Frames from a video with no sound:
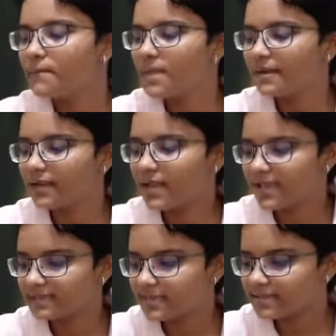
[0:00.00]
Metal
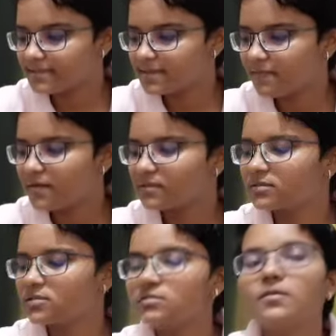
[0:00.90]
excess
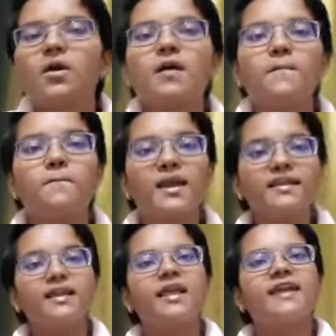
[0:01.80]
defects.
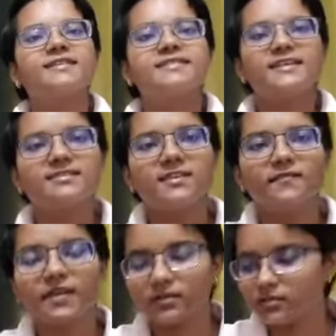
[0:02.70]
Metal excess
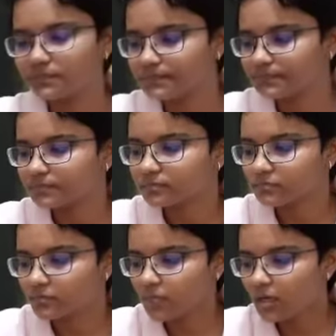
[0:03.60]
defect
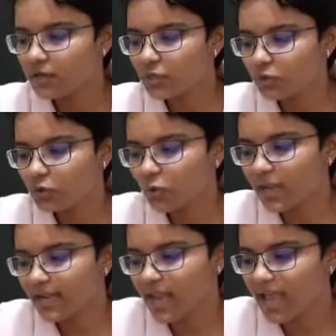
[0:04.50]
due to
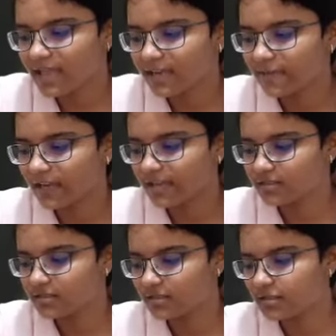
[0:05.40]
anionic
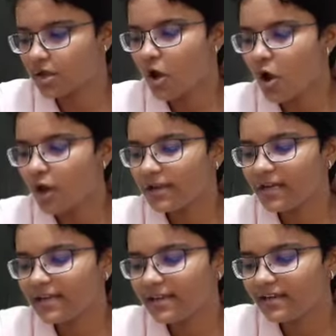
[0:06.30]
vacancies. On
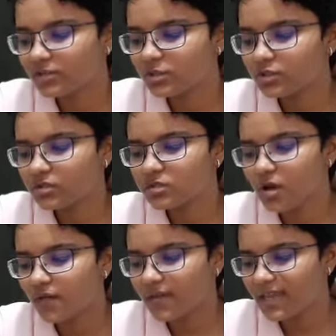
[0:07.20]
heating crystals
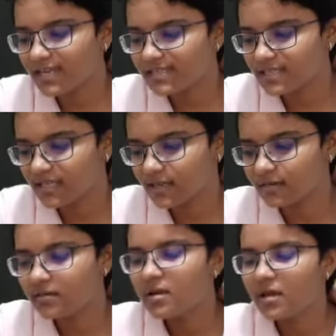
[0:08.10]
of NaCl
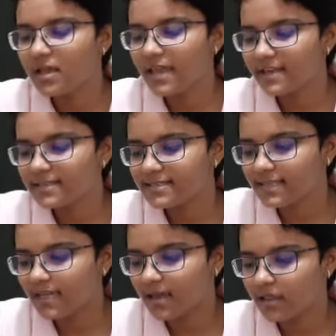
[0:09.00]

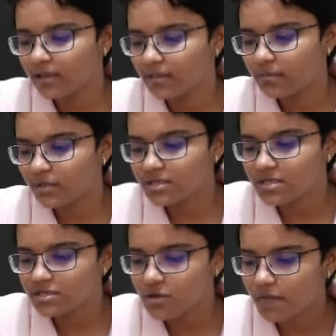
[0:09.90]
in
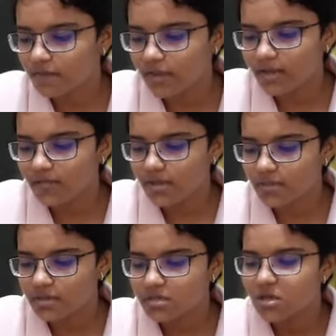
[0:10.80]
presence of Na
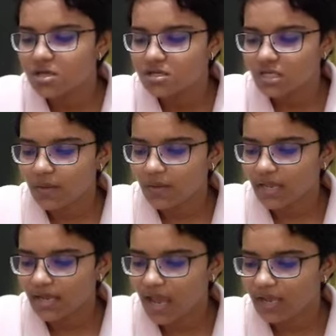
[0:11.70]
vapor, some
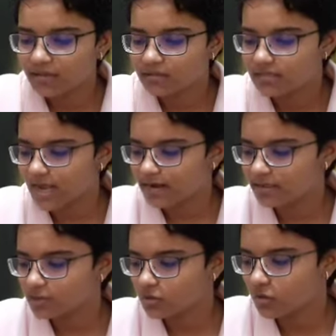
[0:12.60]
anion, that
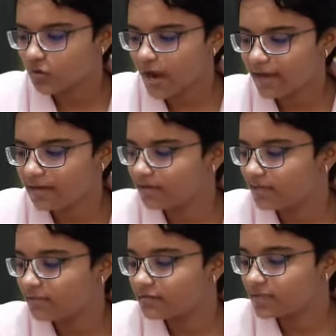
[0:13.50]
is chloride,
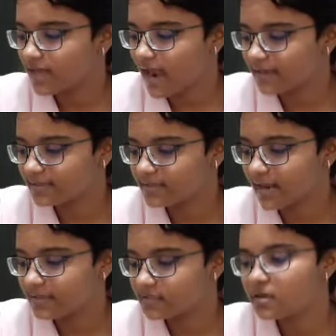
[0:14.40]
leaves lattice
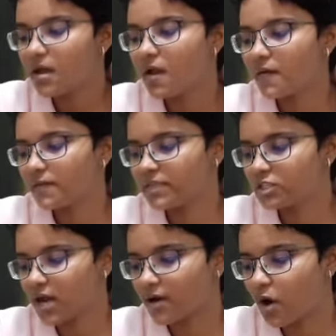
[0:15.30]
sites which
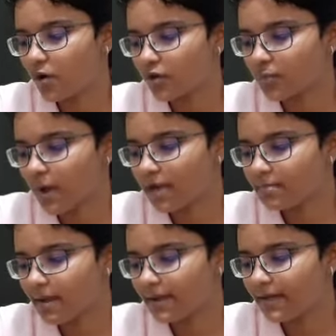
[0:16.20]
are occupied
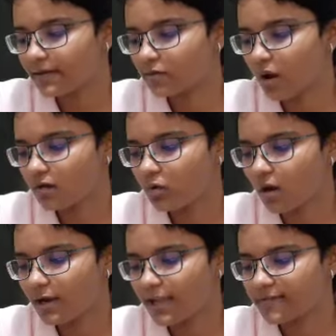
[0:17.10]
by electron
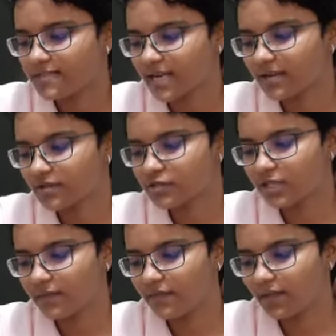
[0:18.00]
called F centers,
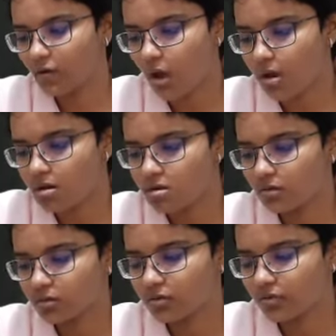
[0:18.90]
giving color
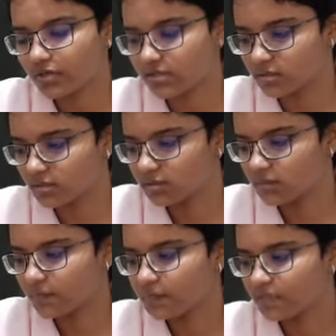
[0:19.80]
to crystals.
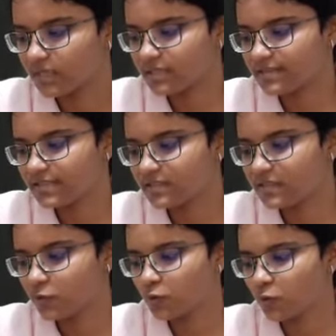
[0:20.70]
This is
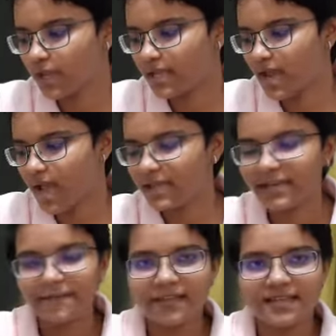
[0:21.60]
due to
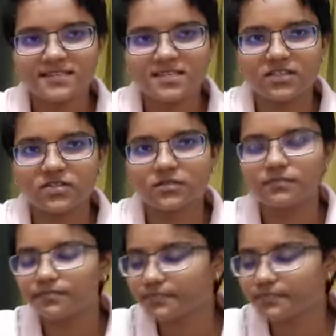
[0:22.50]
anionic vacancies.